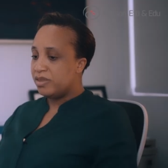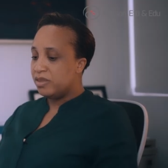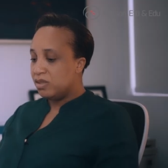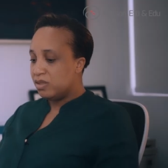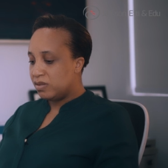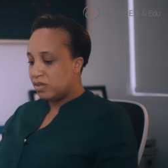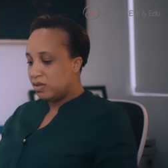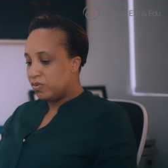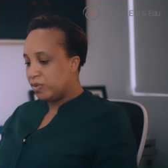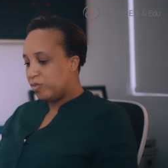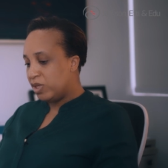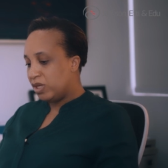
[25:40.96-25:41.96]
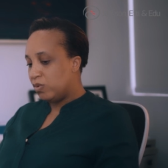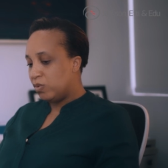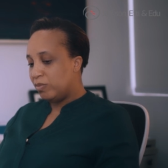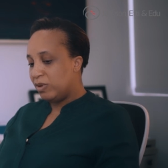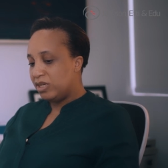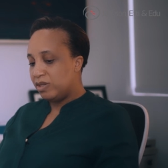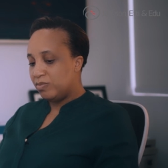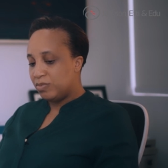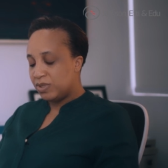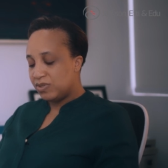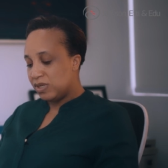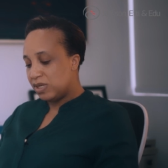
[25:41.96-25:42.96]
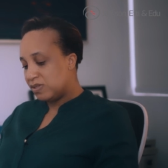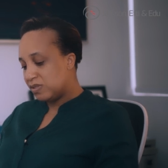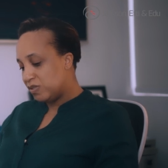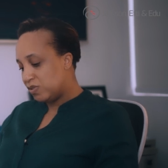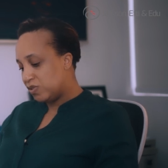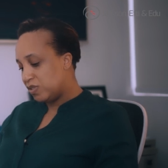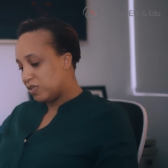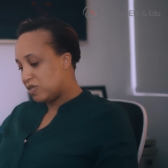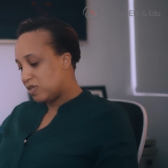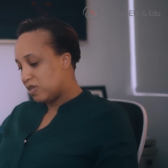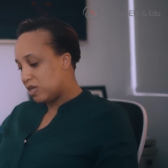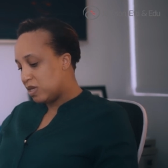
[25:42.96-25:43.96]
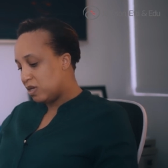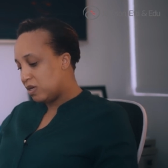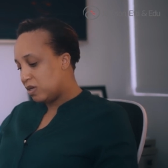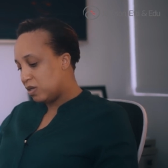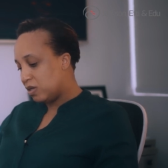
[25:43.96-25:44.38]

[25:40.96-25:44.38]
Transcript: I think the thing with being a woman in business is just that,